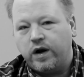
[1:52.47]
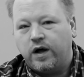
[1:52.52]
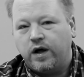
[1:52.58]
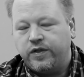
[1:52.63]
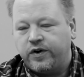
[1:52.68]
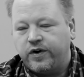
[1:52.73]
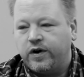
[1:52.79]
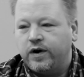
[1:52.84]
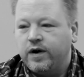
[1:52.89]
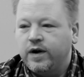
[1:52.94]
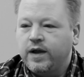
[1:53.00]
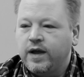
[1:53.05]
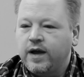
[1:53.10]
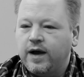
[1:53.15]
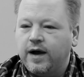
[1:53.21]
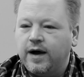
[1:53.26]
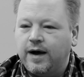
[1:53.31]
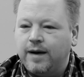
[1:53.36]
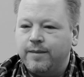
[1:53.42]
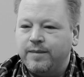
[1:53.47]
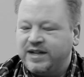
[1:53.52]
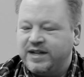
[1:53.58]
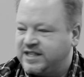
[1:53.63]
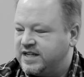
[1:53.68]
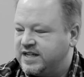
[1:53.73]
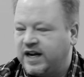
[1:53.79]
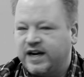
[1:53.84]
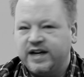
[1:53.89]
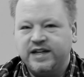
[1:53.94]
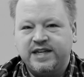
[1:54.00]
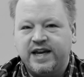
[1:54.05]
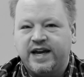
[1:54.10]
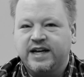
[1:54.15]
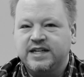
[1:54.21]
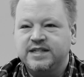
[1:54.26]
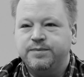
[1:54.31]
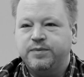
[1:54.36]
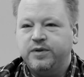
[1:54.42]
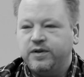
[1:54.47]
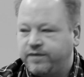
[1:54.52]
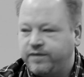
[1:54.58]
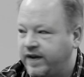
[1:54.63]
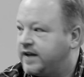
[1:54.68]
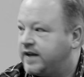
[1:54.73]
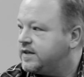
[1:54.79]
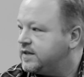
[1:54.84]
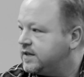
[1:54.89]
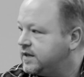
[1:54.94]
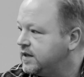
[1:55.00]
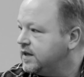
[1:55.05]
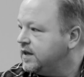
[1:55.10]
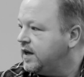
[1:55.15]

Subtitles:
another, it's not a taxable event.